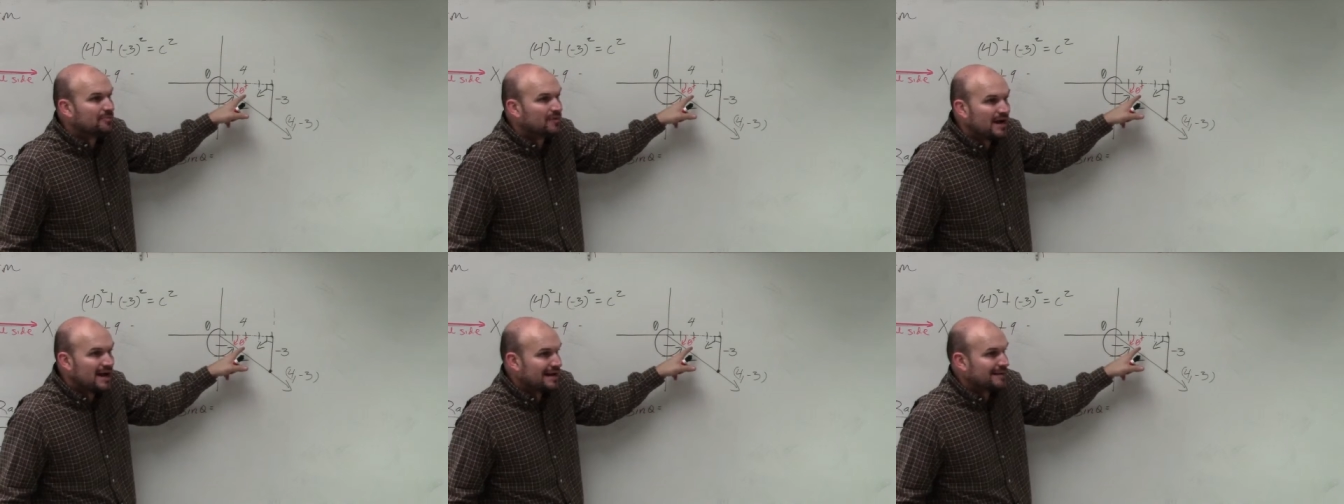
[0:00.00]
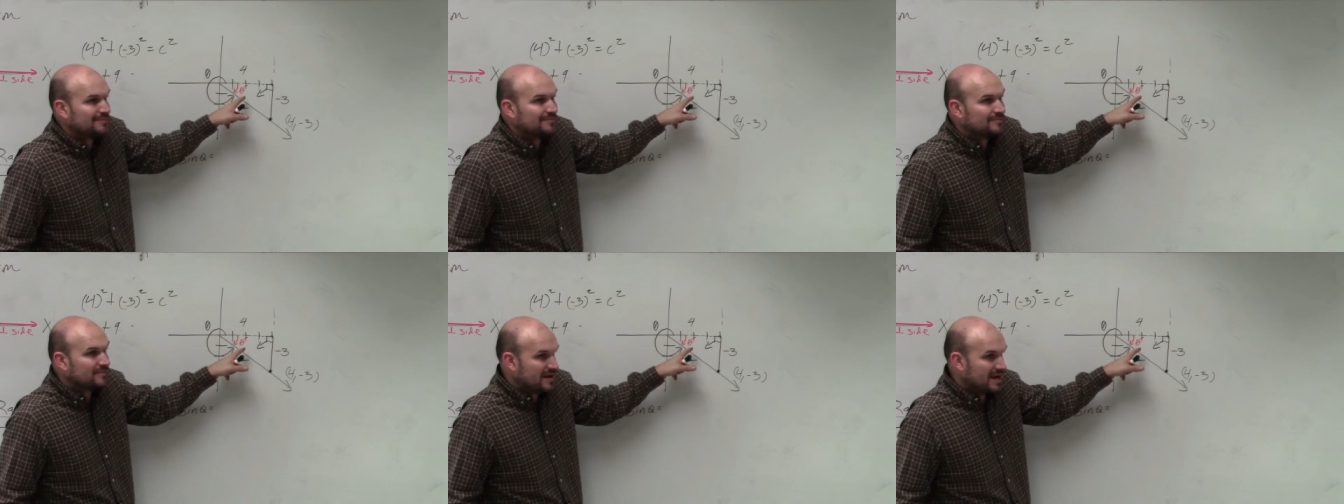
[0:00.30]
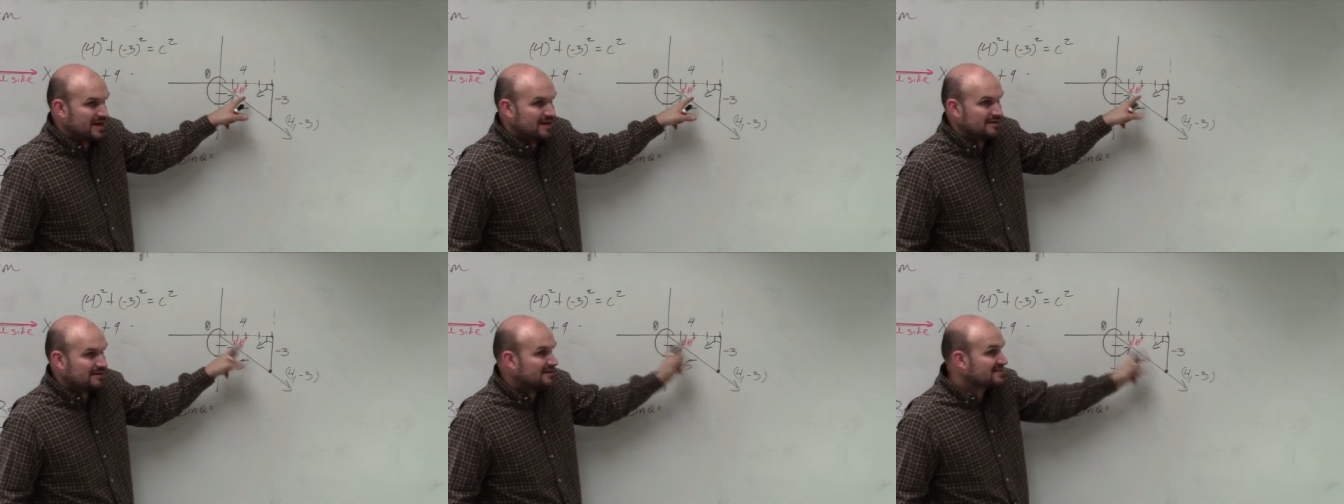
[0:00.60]
prime,
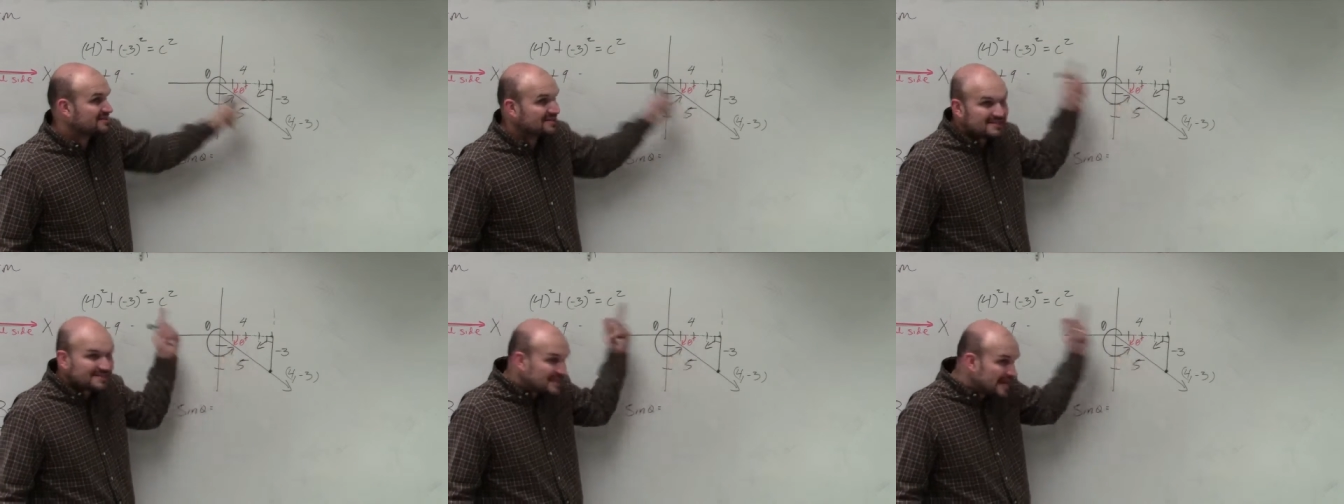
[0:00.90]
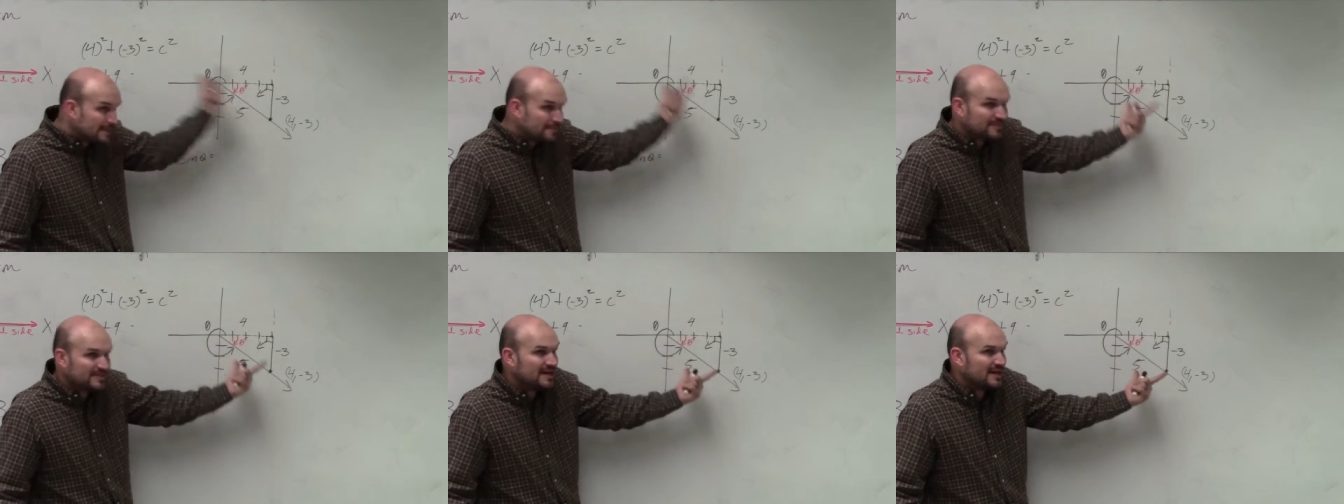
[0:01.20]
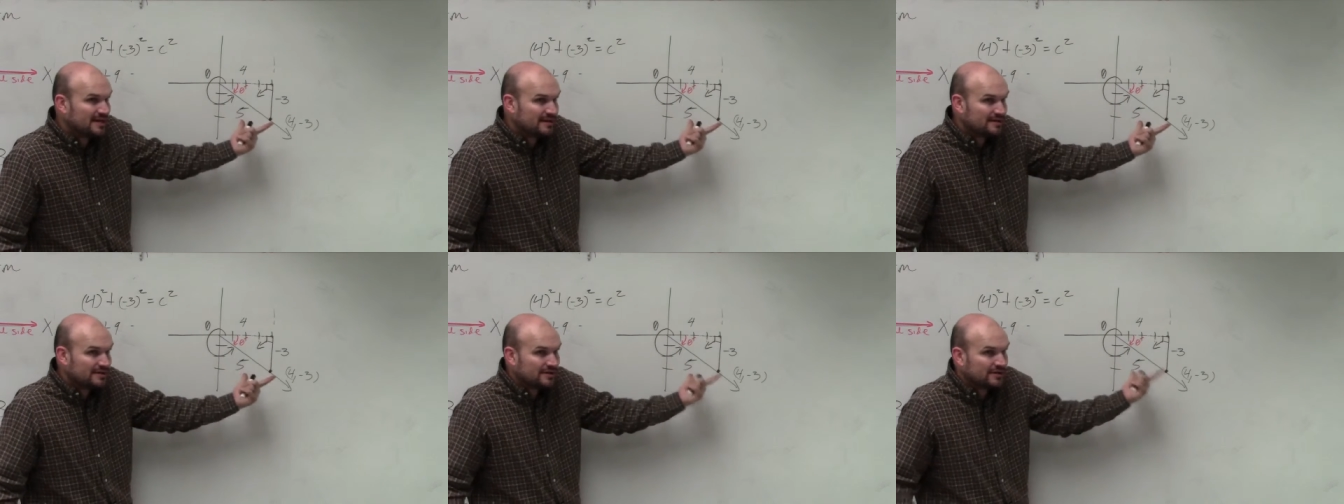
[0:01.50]
right? It's the same
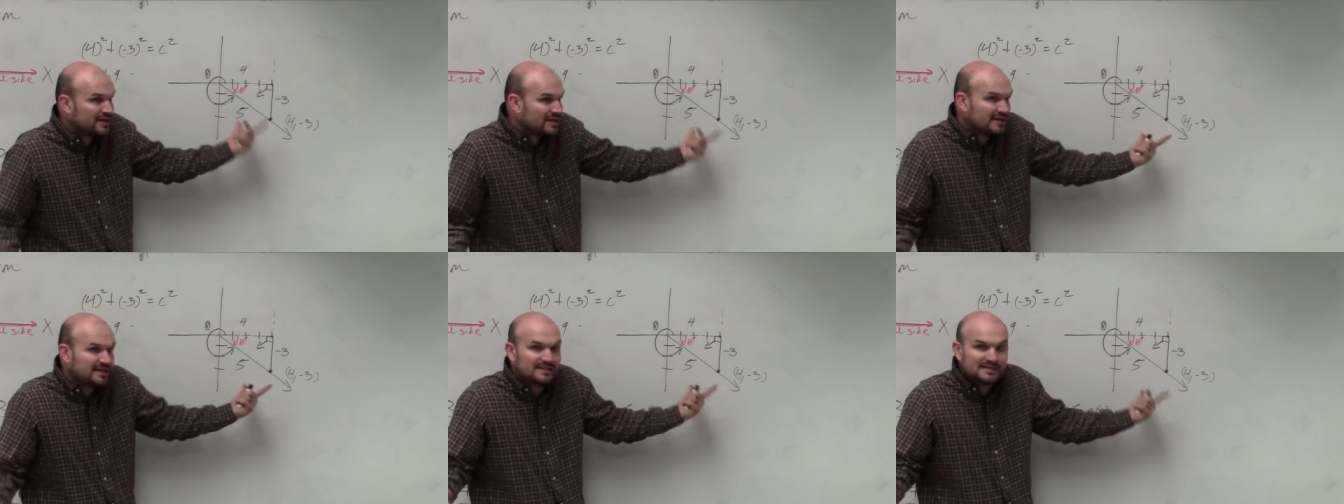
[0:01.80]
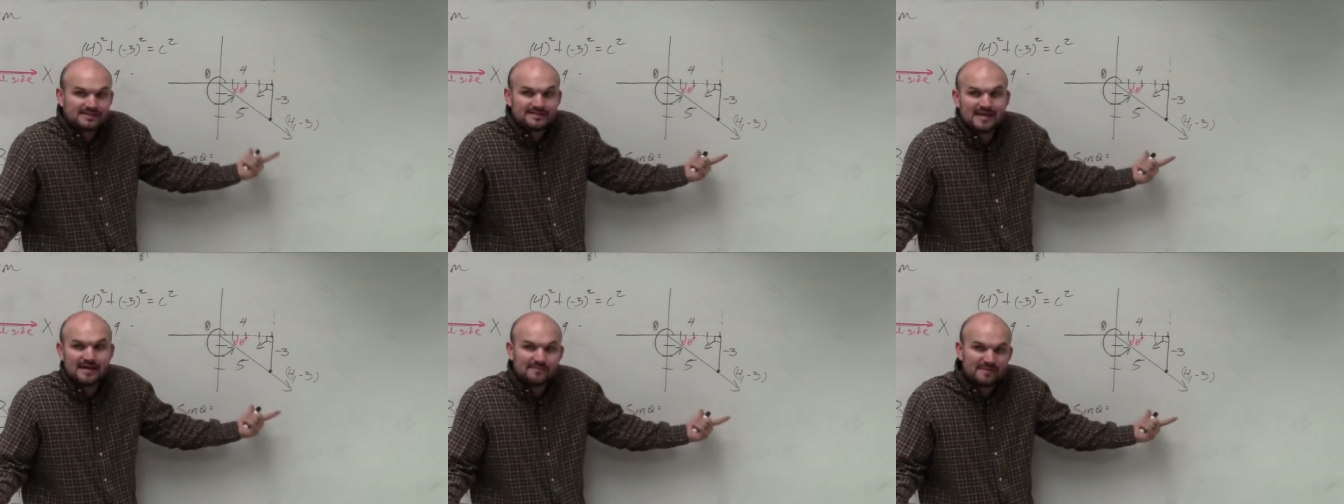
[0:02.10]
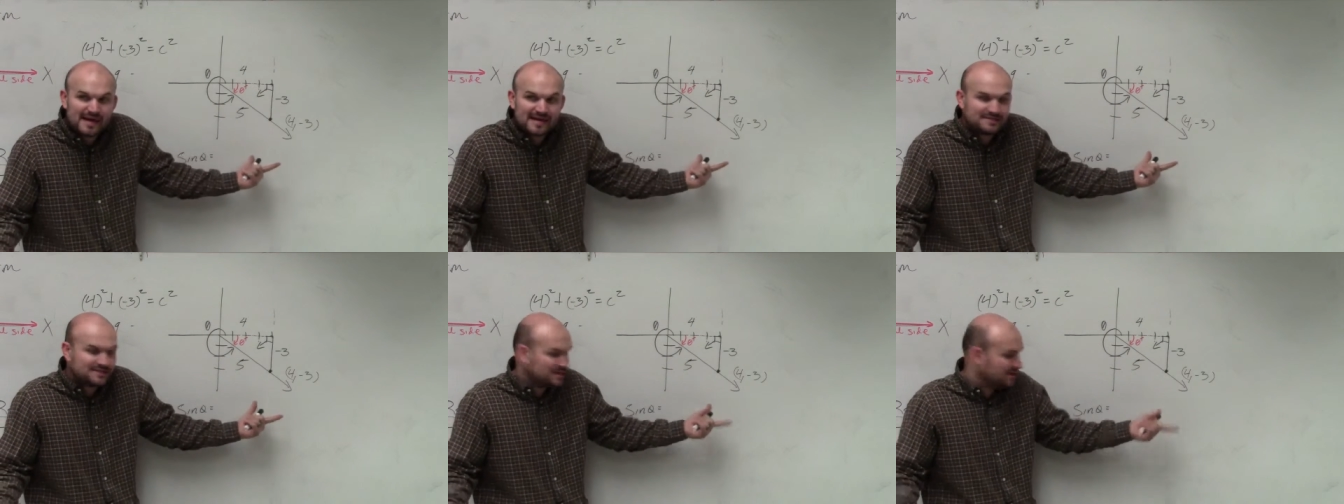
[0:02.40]
thing. You're going to get the same
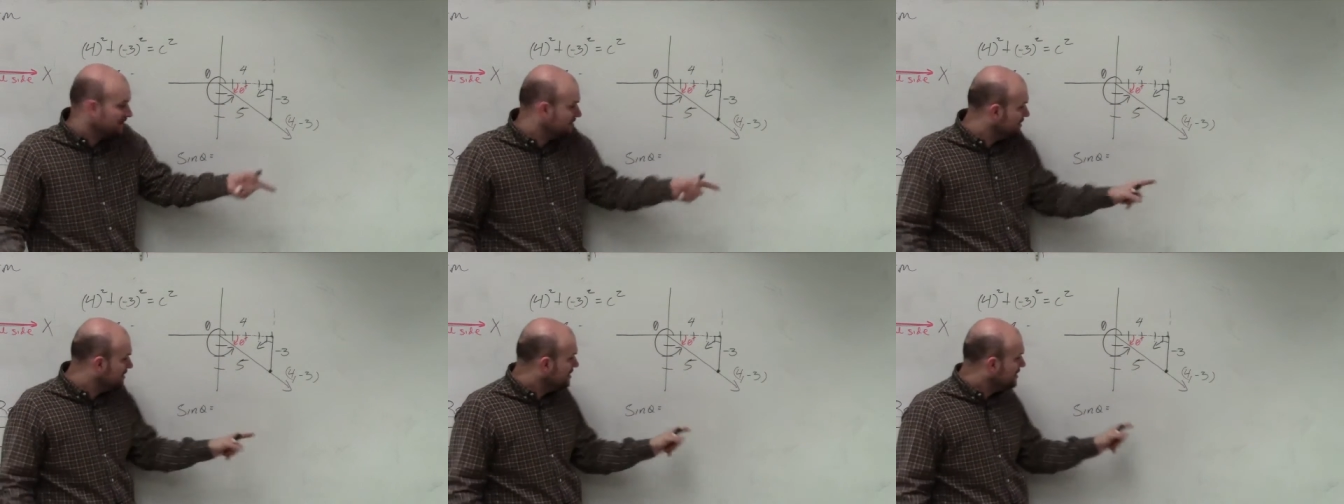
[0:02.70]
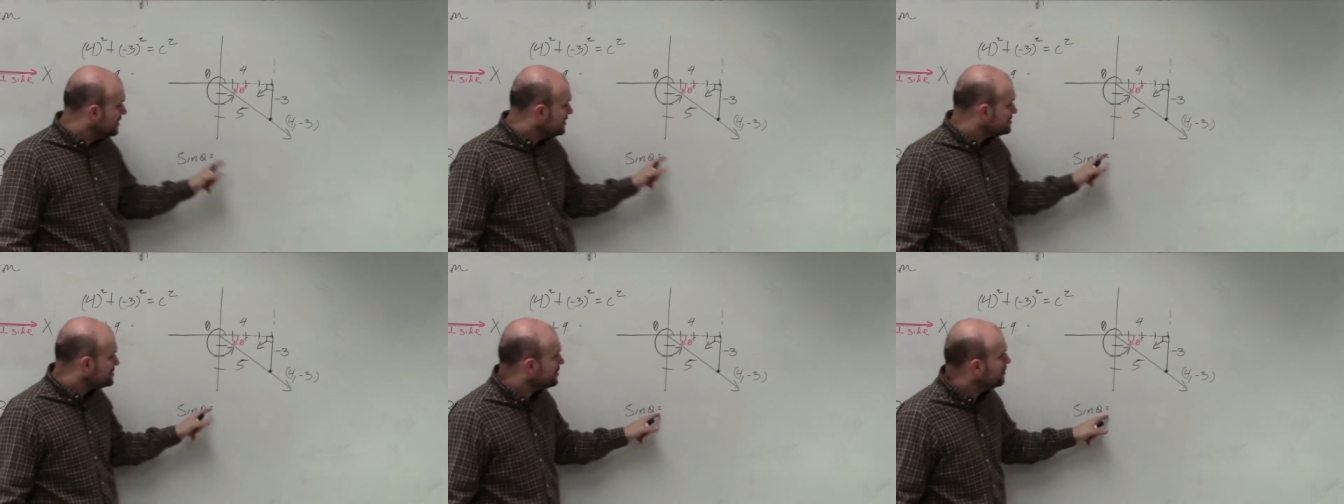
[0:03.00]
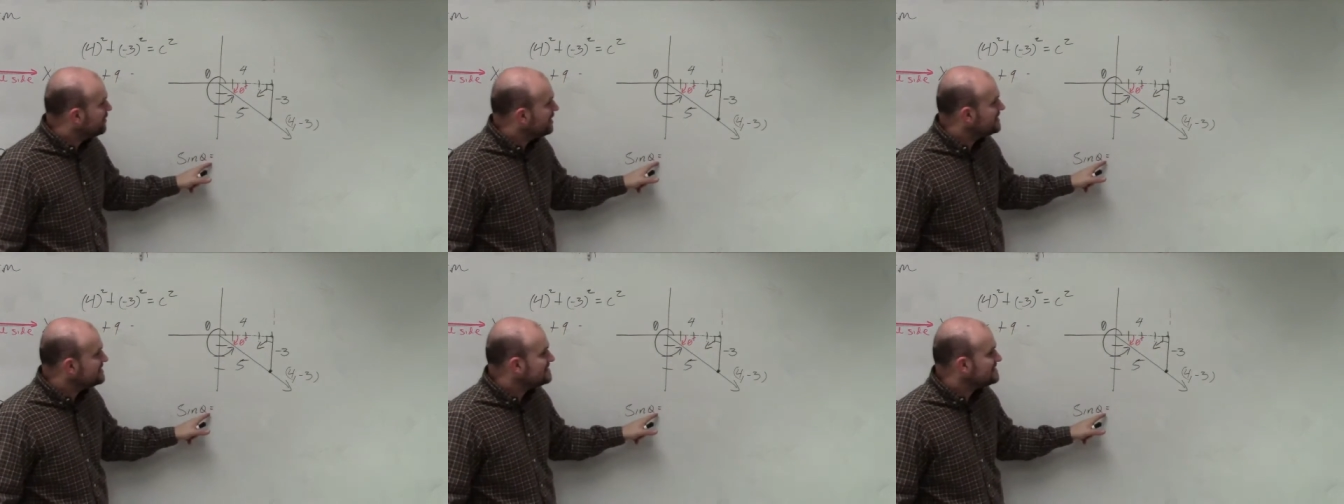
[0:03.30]
answer. So
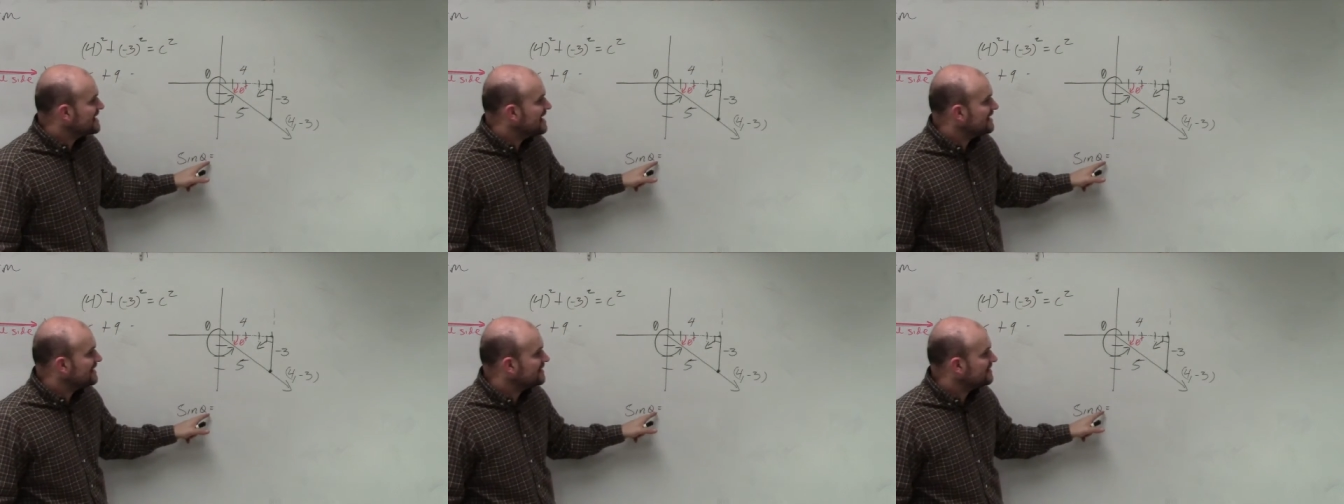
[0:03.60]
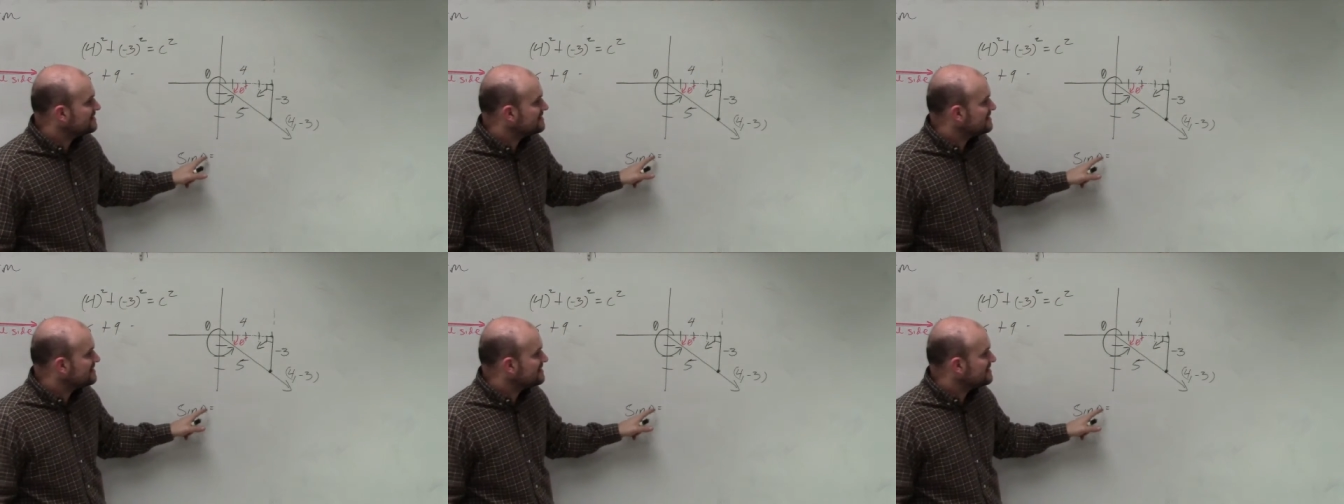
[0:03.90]
what is sine,